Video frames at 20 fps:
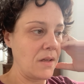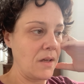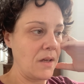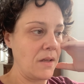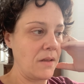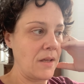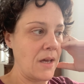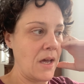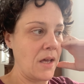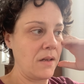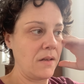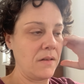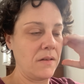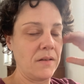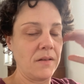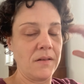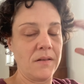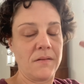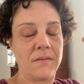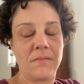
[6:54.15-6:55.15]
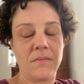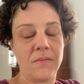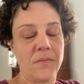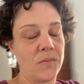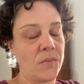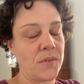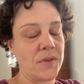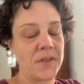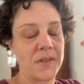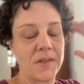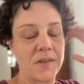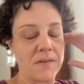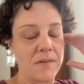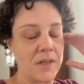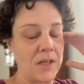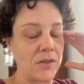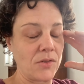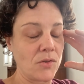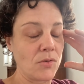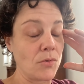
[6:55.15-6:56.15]
That was
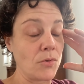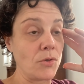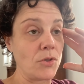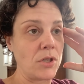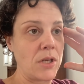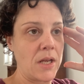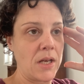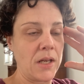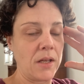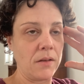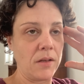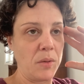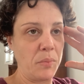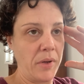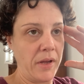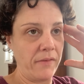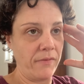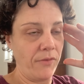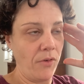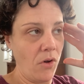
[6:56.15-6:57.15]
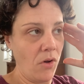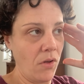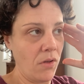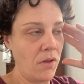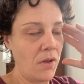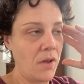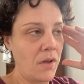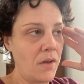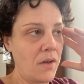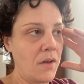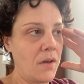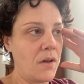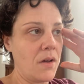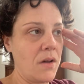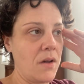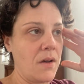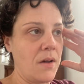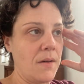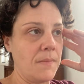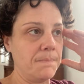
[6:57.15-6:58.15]
excruciatingly painful.
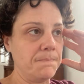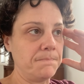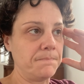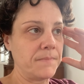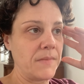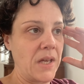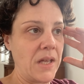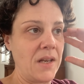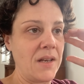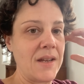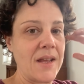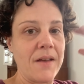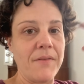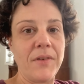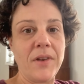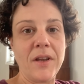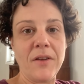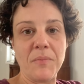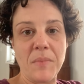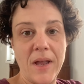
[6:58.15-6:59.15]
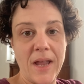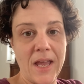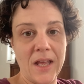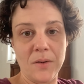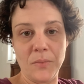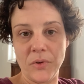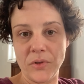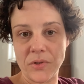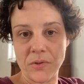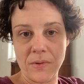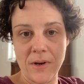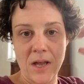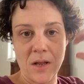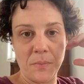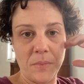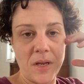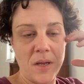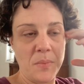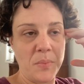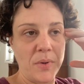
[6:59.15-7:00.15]
I didn't have any of my animals around
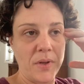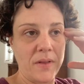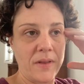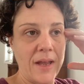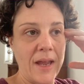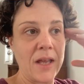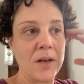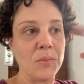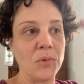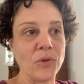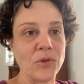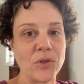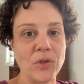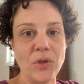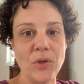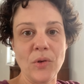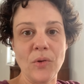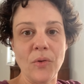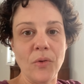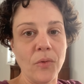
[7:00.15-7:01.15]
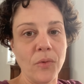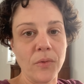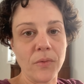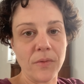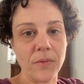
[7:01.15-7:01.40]
me, but the animals knew